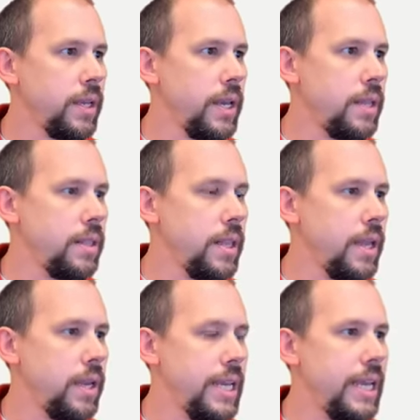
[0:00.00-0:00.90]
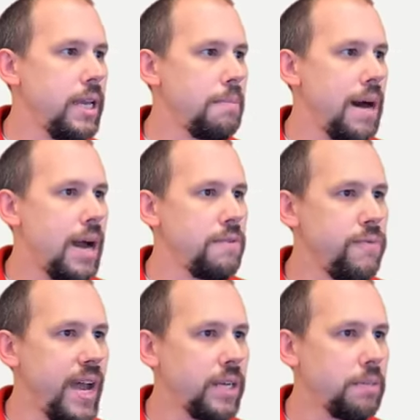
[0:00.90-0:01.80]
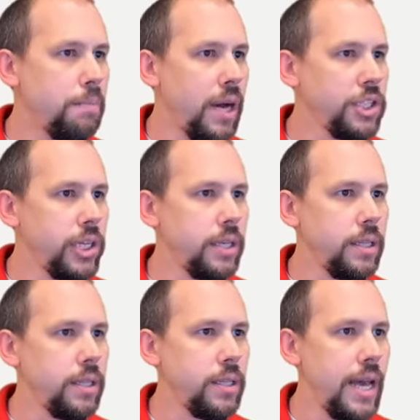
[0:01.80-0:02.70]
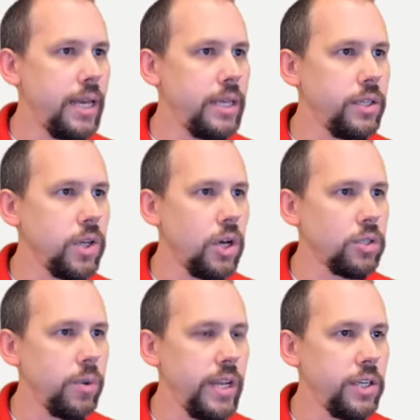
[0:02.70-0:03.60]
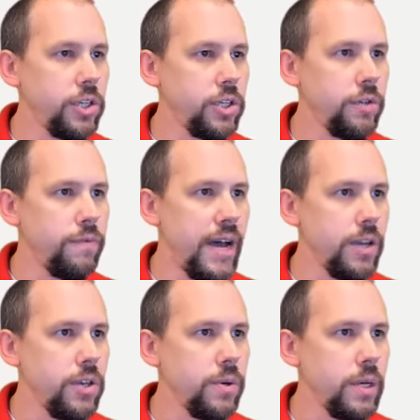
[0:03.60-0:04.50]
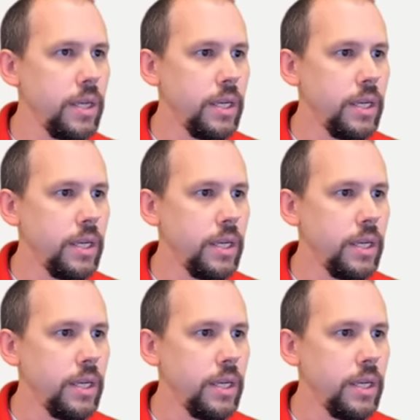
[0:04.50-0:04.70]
And then in my fact budget, that is also an integer value.